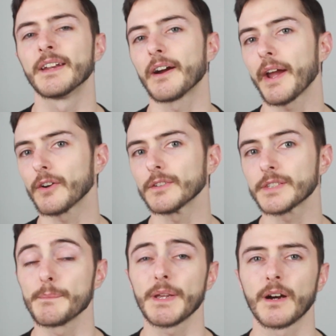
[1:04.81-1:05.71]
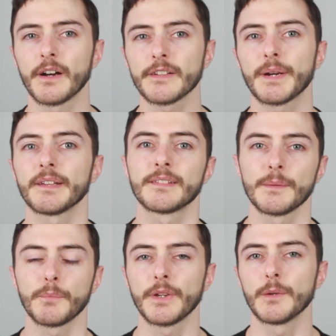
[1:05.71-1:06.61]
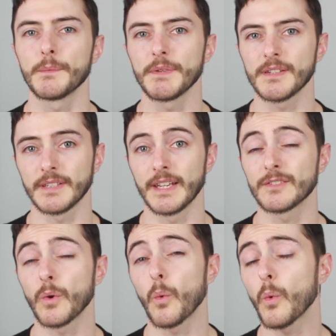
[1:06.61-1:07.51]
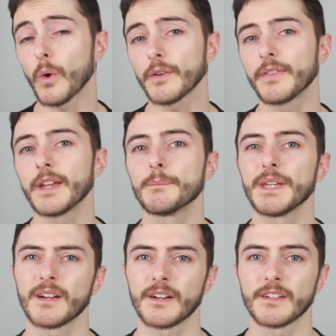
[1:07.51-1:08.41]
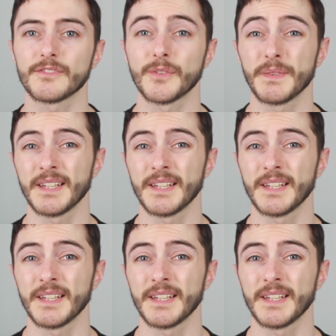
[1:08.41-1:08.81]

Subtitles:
Now, errors can be caused by simple human mistakes, or they can be caused from